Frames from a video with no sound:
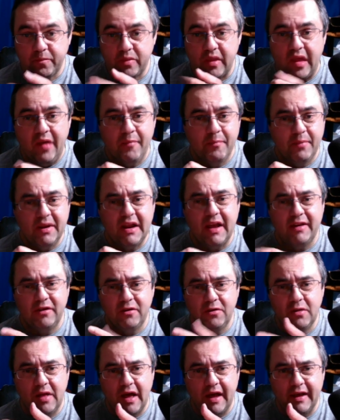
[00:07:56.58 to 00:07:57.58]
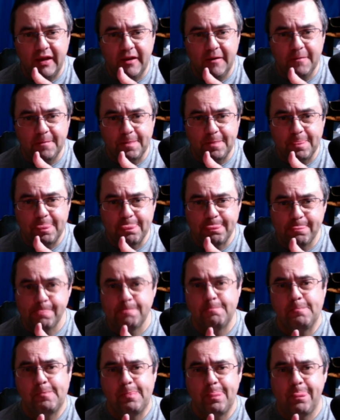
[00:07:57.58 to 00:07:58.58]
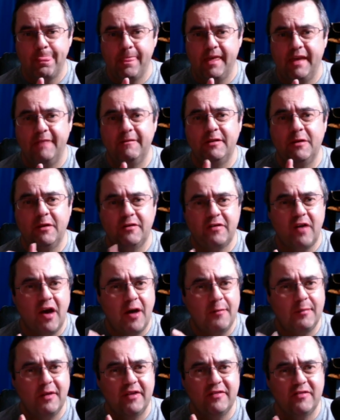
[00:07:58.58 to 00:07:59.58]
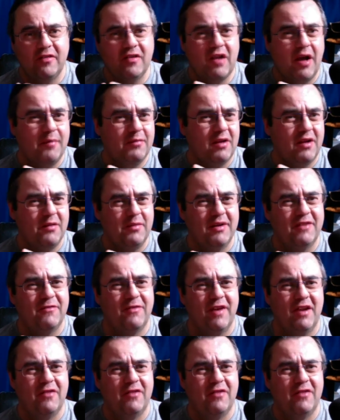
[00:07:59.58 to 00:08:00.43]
But I do like it, even though it's hot mustard. I'm not a big fan of